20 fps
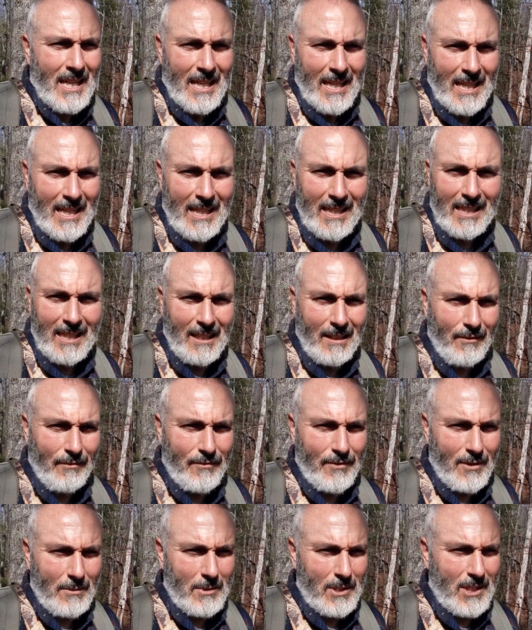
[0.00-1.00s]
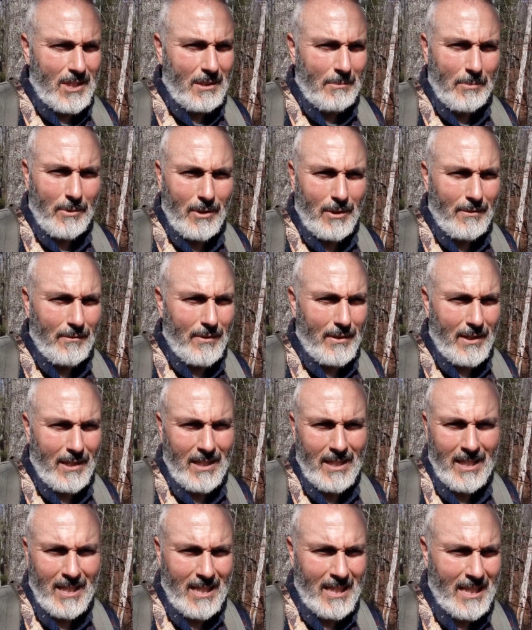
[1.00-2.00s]
anything from as simple of a
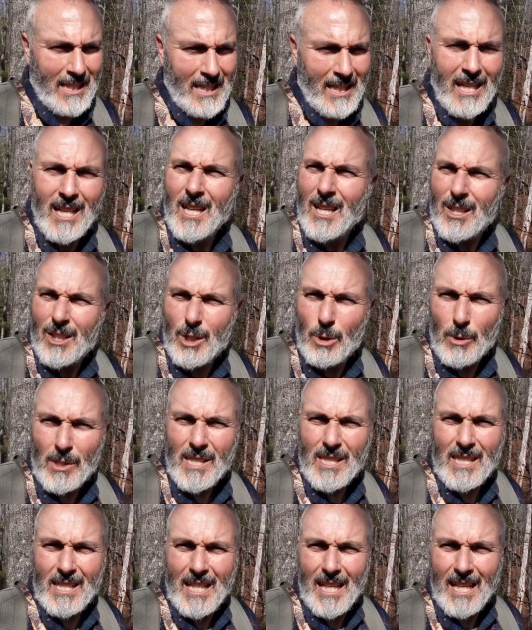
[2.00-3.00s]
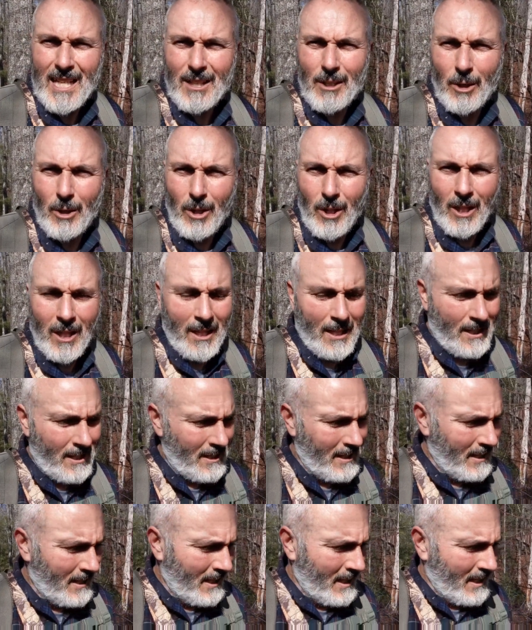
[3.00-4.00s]
twisted ankle
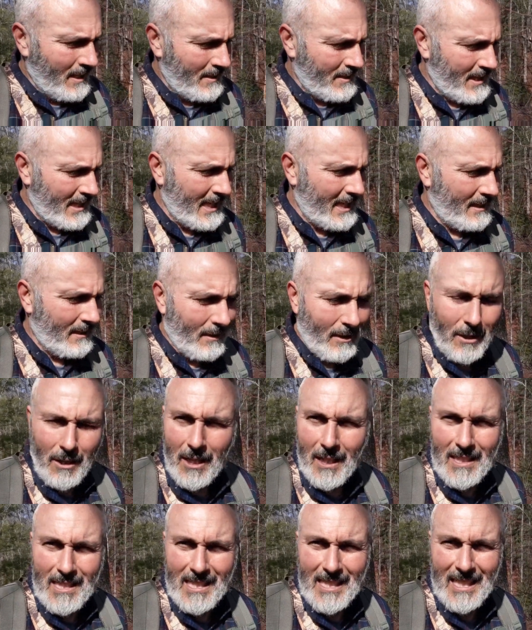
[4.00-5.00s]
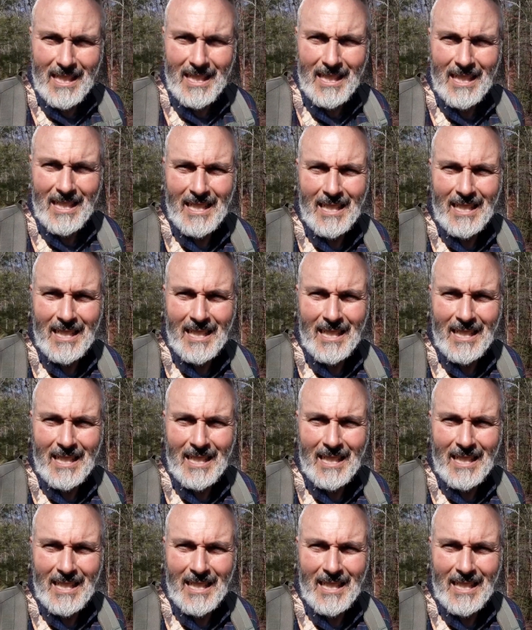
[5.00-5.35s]
to getting lost.